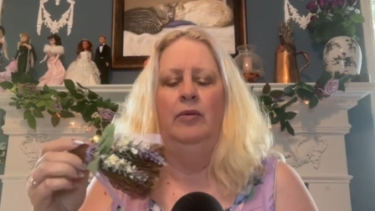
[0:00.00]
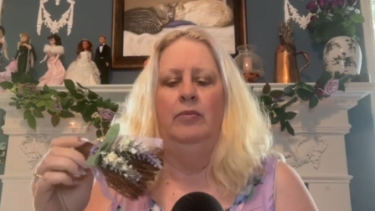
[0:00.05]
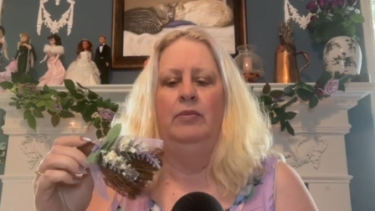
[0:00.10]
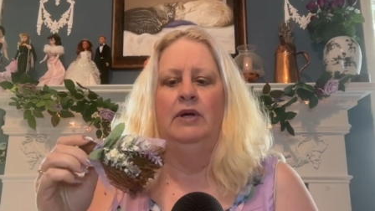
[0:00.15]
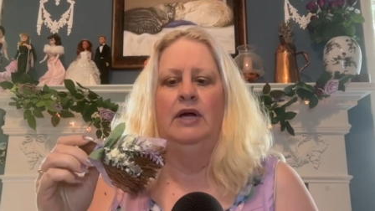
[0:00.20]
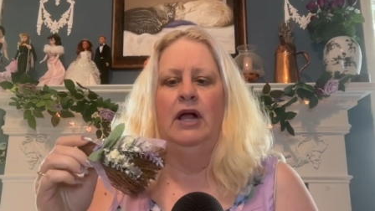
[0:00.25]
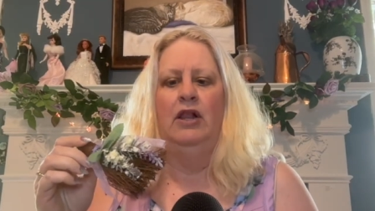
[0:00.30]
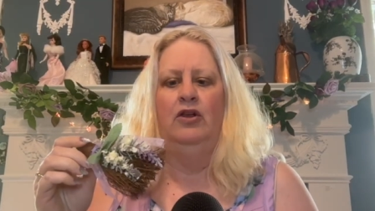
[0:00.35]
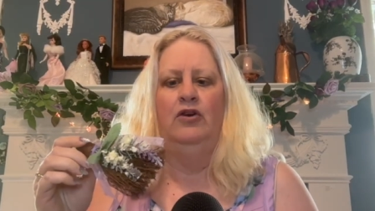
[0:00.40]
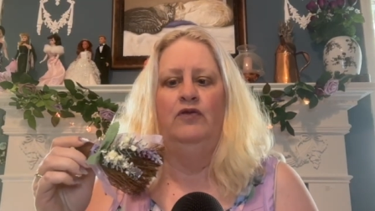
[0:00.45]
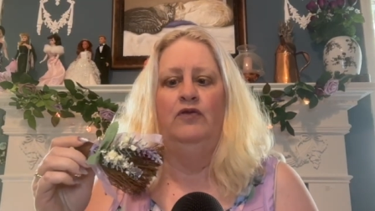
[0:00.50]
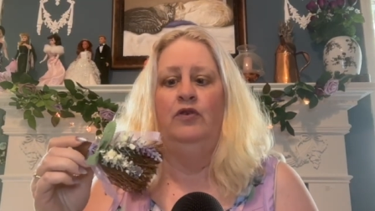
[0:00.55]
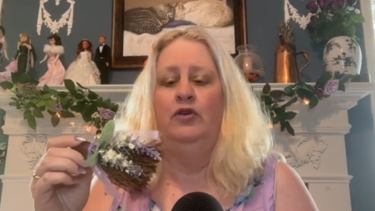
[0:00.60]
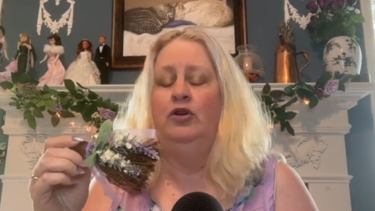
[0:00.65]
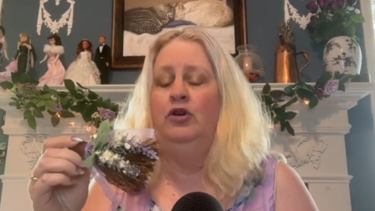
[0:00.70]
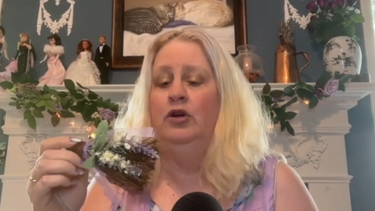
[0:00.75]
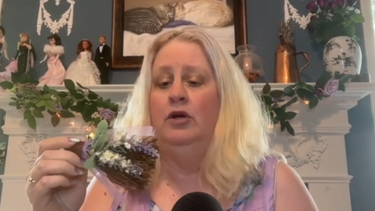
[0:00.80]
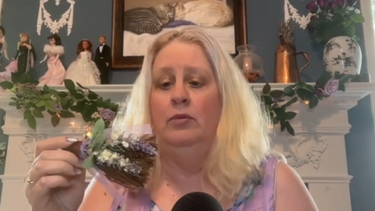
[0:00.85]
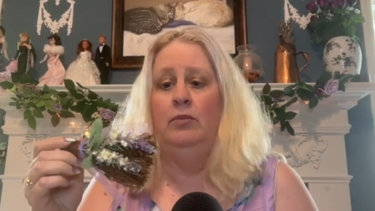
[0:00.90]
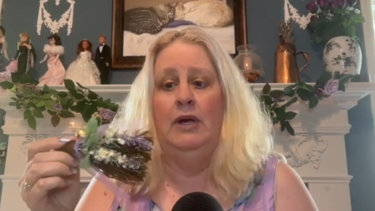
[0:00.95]
colorful.
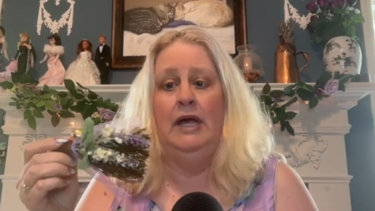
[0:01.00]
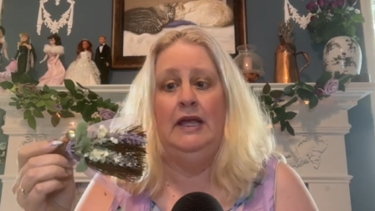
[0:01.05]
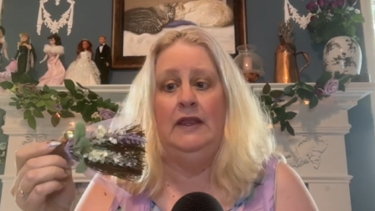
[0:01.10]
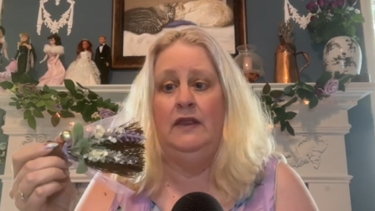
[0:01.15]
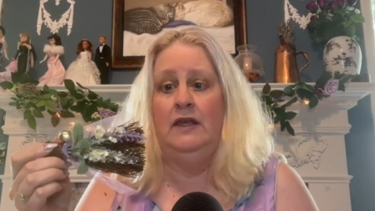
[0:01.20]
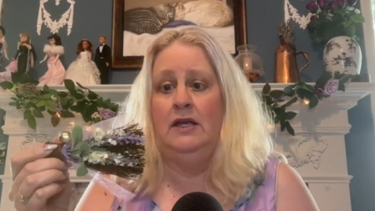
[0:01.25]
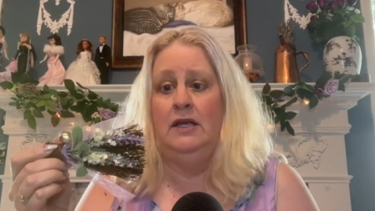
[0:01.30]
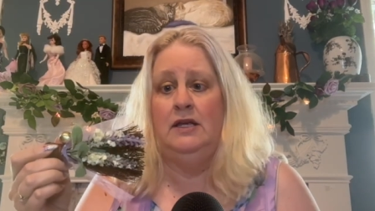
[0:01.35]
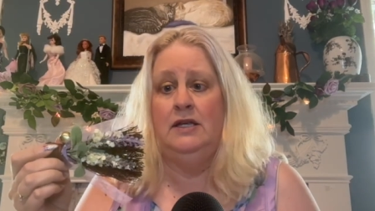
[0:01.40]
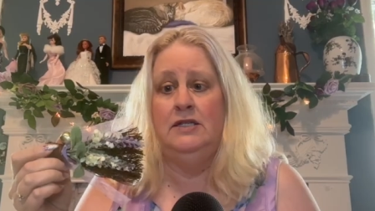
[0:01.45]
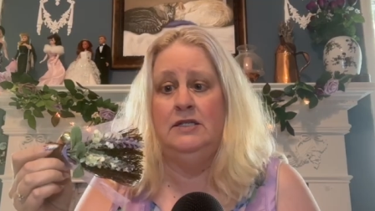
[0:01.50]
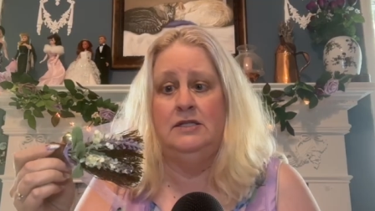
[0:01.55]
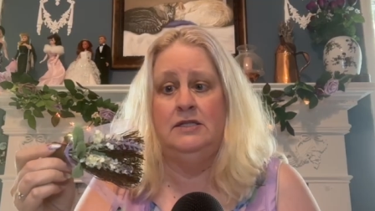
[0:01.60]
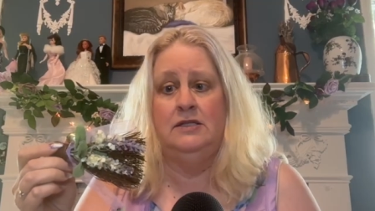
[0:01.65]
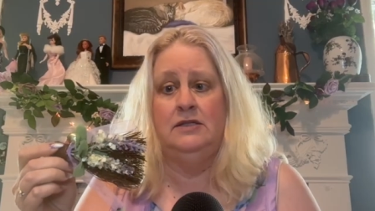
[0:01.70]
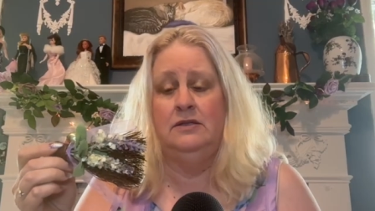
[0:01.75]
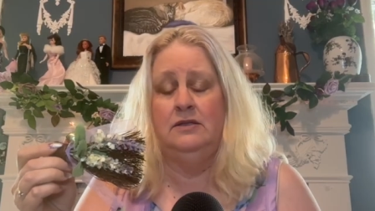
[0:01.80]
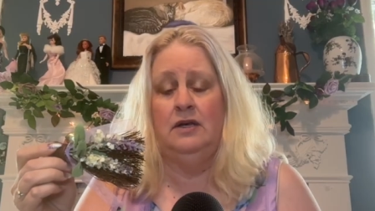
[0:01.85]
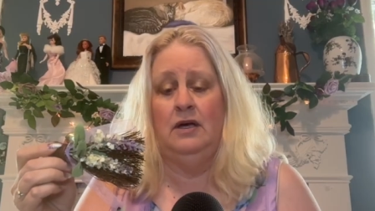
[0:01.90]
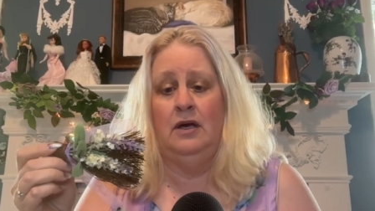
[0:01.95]
You can make these
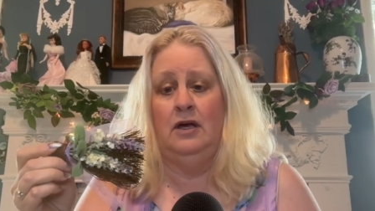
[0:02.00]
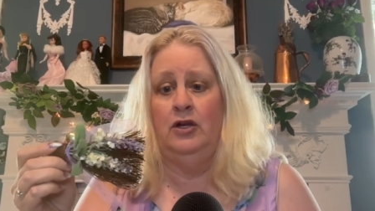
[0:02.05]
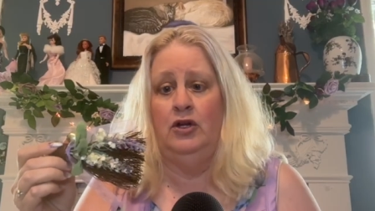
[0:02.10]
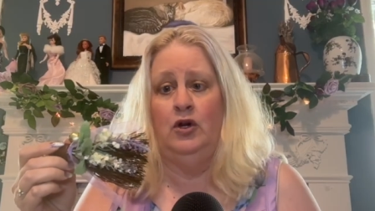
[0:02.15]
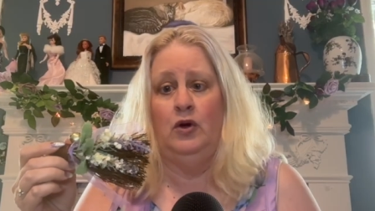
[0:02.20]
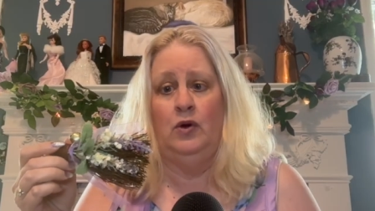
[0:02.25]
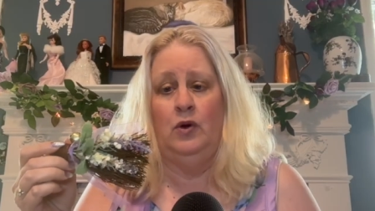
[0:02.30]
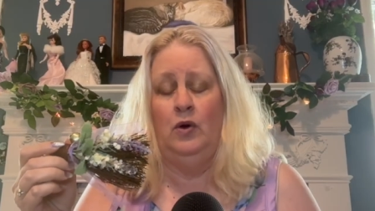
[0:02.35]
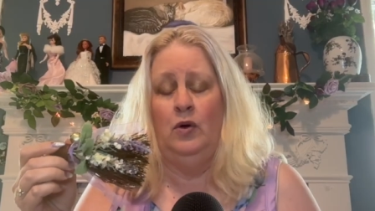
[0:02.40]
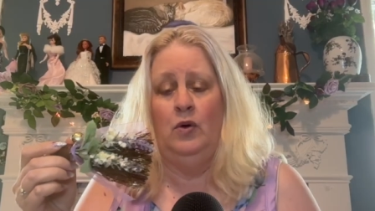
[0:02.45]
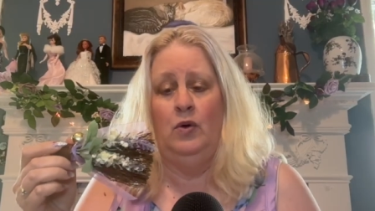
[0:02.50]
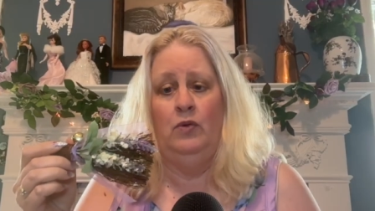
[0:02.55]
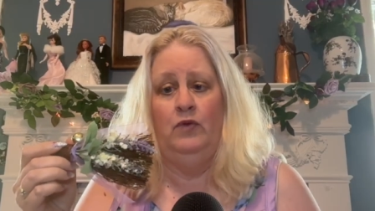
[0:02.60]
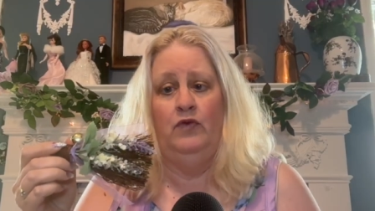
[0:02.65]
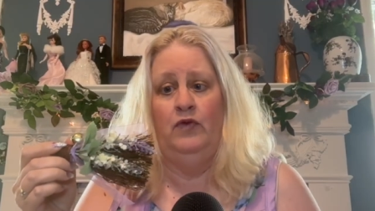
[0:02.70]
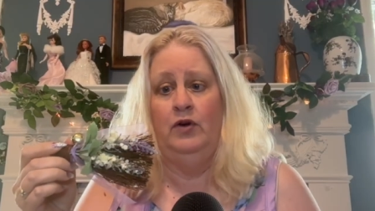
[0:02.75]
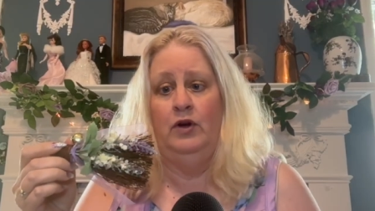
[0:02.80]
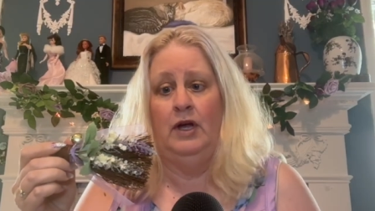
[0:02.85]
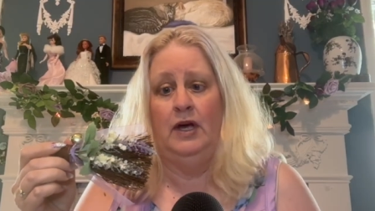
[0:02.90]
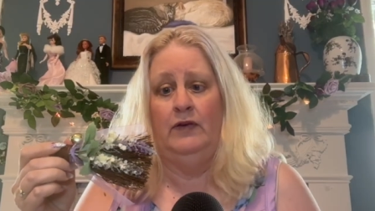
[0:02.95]
on your own
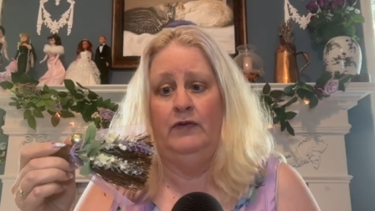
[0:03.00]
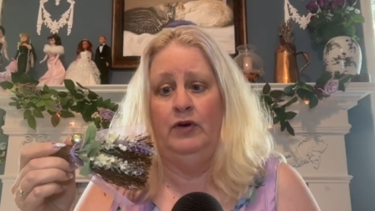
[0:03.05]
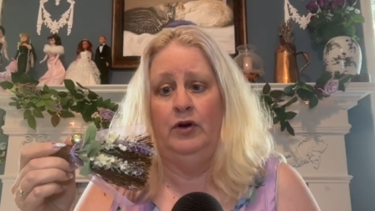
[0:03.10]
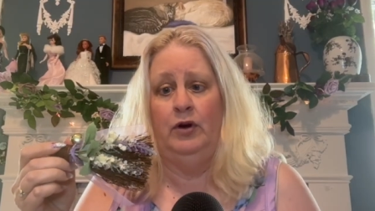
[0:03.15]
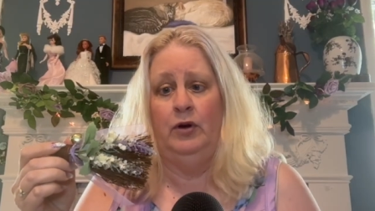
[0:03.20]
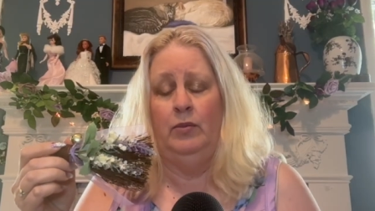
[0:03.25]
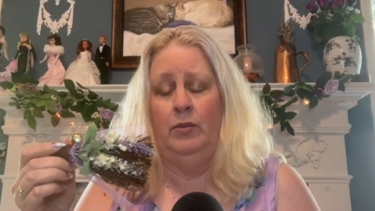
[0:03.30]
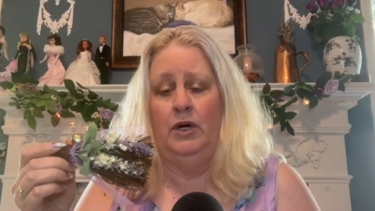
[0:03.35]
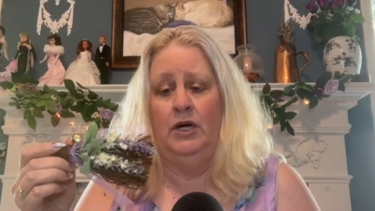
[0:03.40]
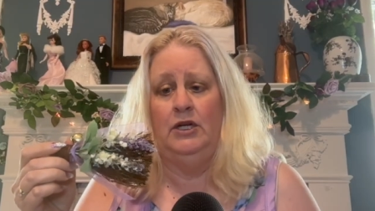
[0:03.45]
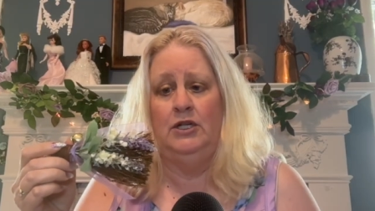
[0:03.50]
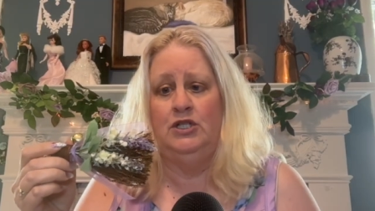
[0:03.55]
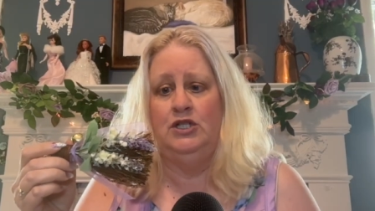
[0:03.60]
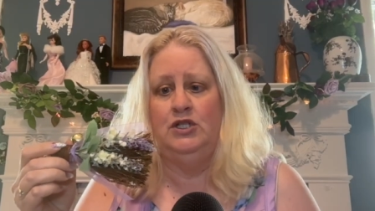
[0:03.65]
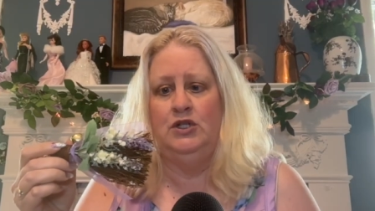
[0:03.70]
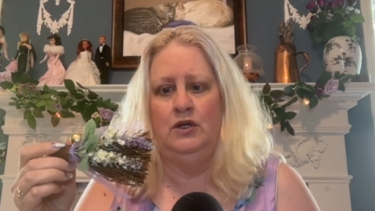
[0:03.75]
for not very much.